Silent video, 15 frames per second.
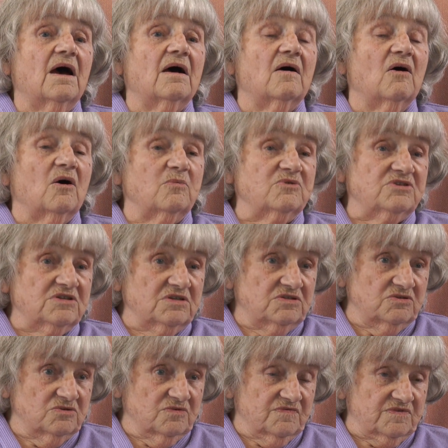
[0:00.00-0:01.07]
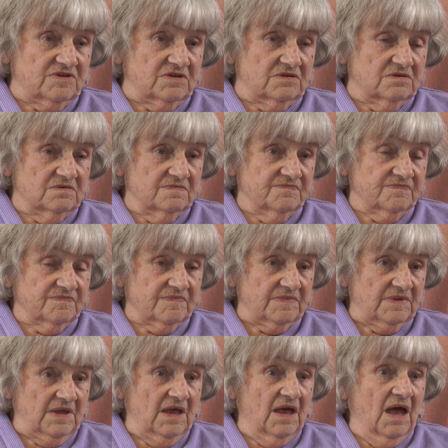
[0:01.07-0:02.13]
I was in service,
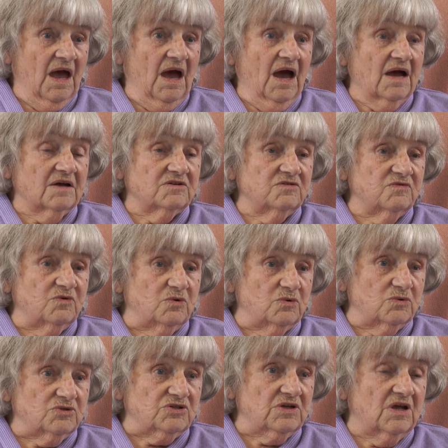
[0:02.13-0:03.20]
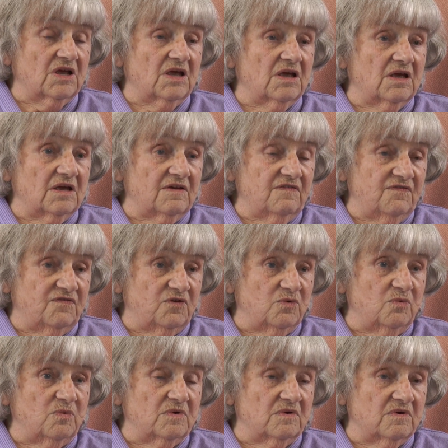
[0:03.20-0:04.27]
and of course, if you
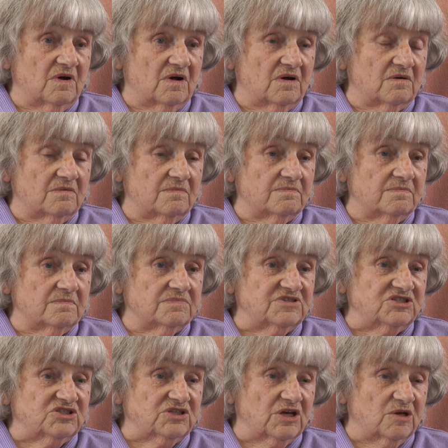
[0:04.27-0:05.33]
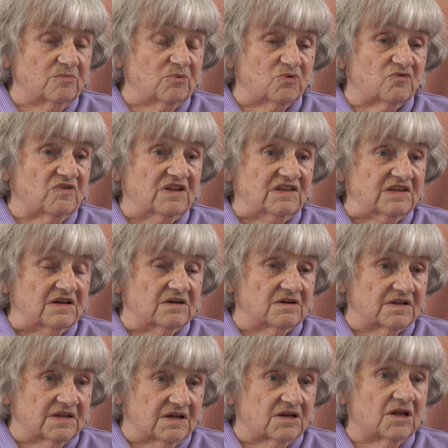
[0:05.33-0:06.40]
were disabled or anything
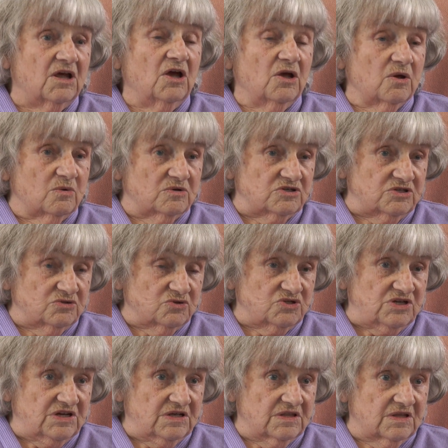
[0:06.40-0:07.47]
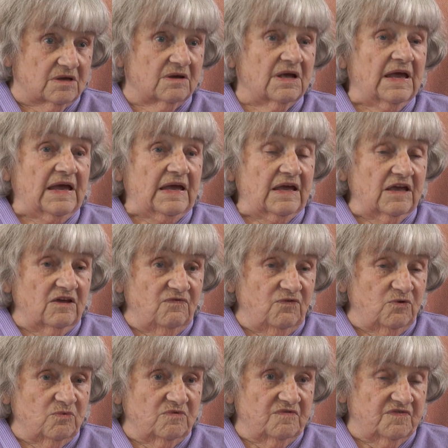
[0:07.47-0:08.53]
like that, you could still stay there. If
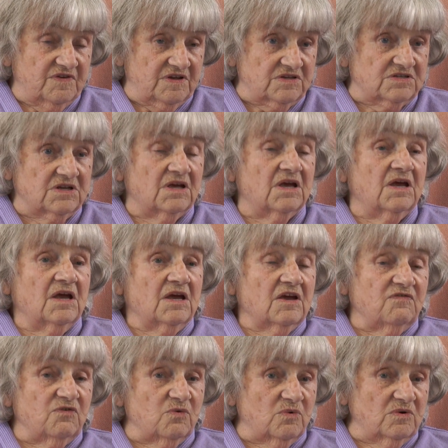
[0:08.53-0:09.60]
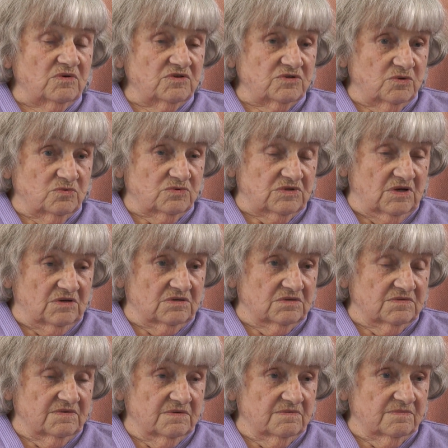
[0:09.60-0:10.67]
you were fit, if you weren't old,
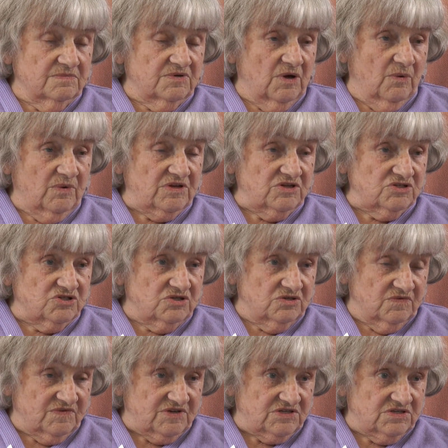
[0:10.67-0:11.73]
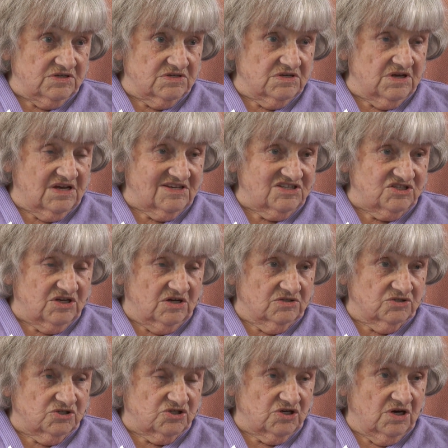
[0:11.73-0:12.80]
go into services as
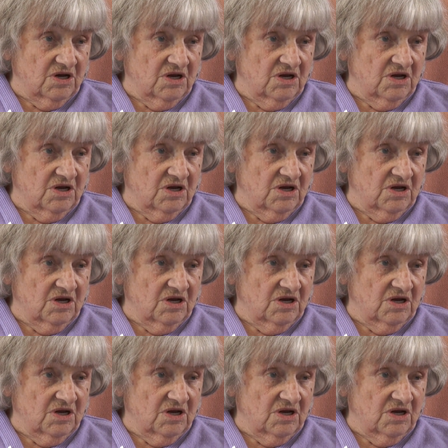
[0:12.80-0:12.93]
such,